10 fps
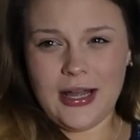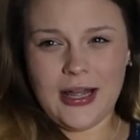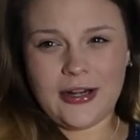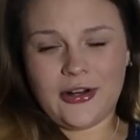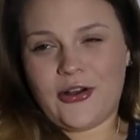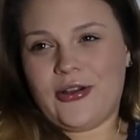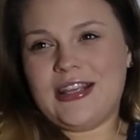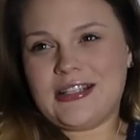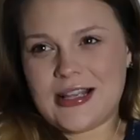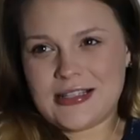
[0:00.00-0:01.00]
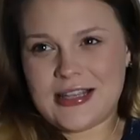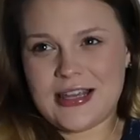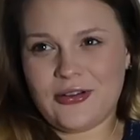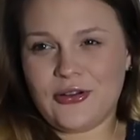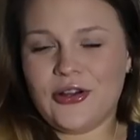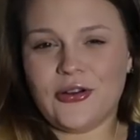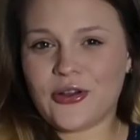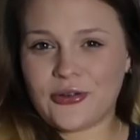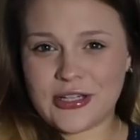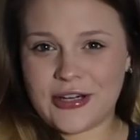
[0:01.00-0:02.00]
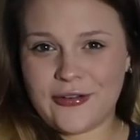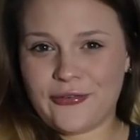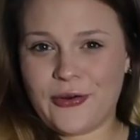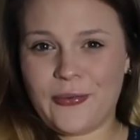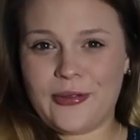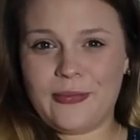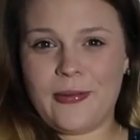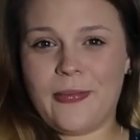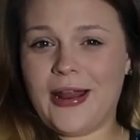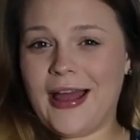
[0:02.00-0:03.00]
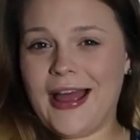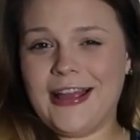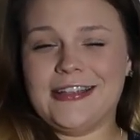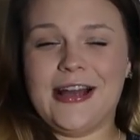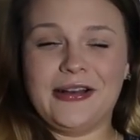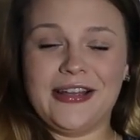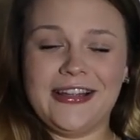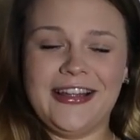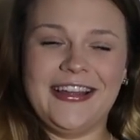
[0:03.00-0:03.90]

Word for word: I don't know. He says he'll he'll go dairy free with me, but I doubt it.